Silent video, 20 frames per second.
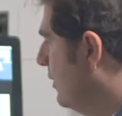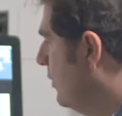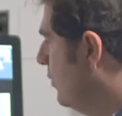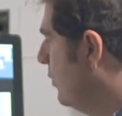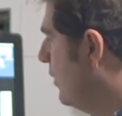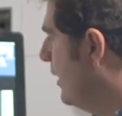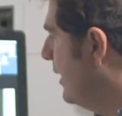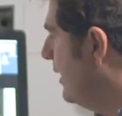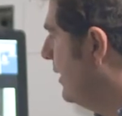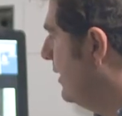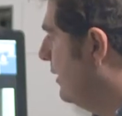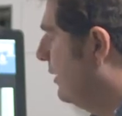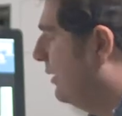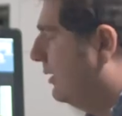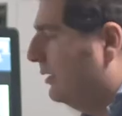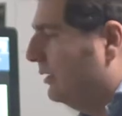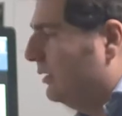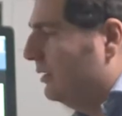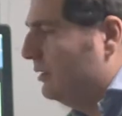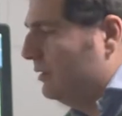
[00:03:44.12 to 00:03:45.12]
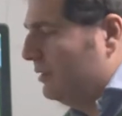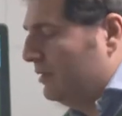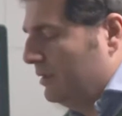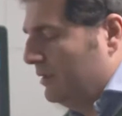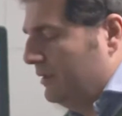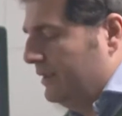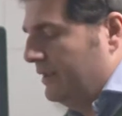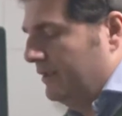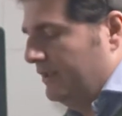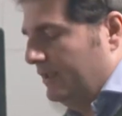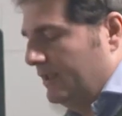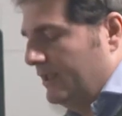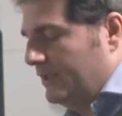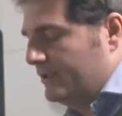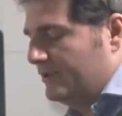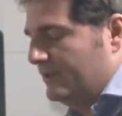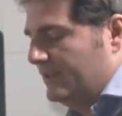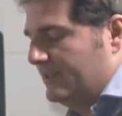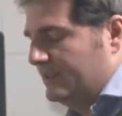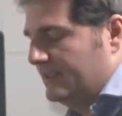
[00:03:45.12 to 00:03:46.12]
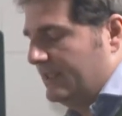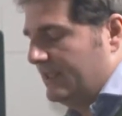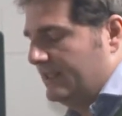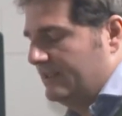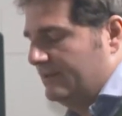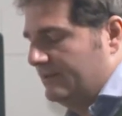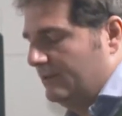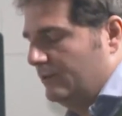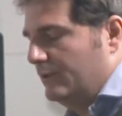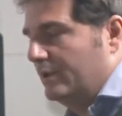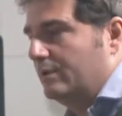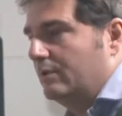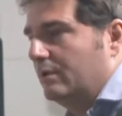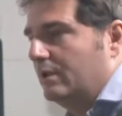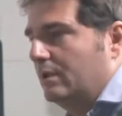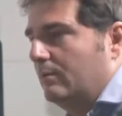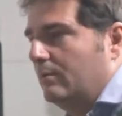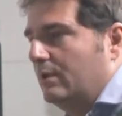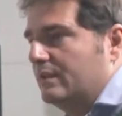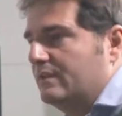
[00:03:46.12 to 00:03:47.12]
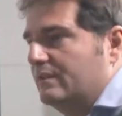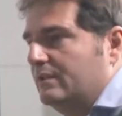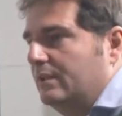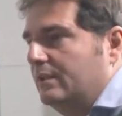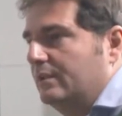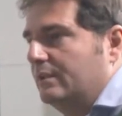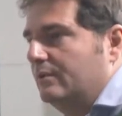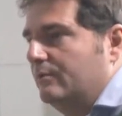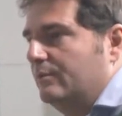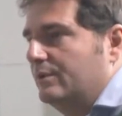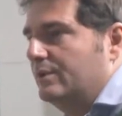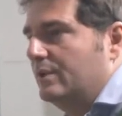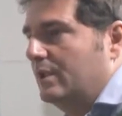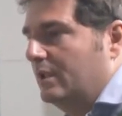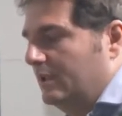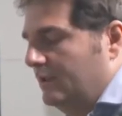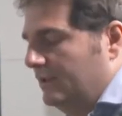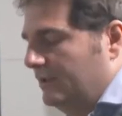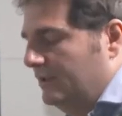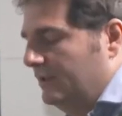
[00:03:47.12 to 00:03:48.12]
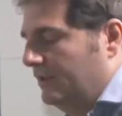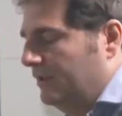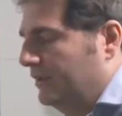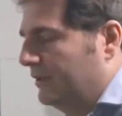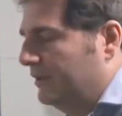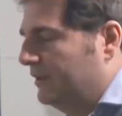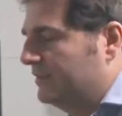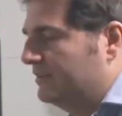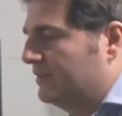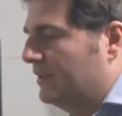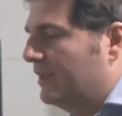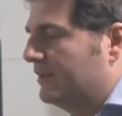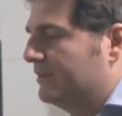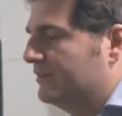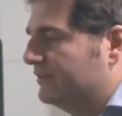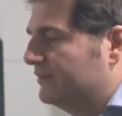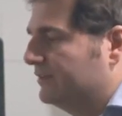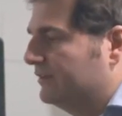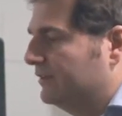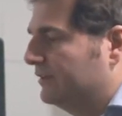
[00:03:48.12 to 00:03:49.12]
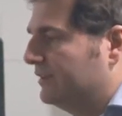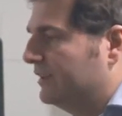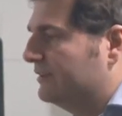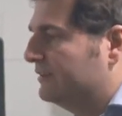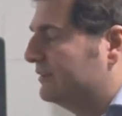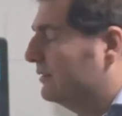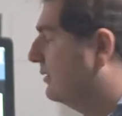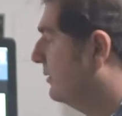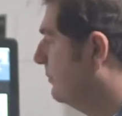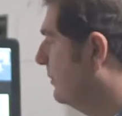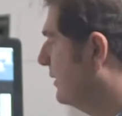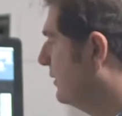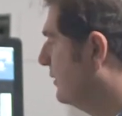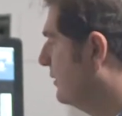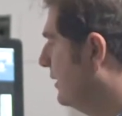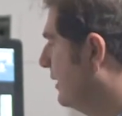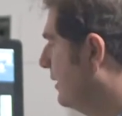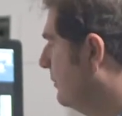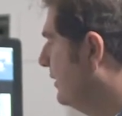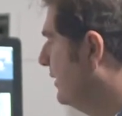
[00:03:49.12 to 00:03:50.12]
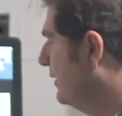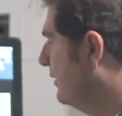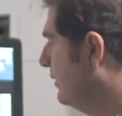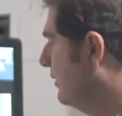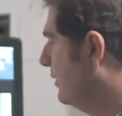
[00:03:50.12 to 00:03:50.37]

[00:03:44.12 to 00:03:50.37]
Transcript: where there are larger insides. We're talking about cylinders which are uh, this large, 10 centimeter diameter.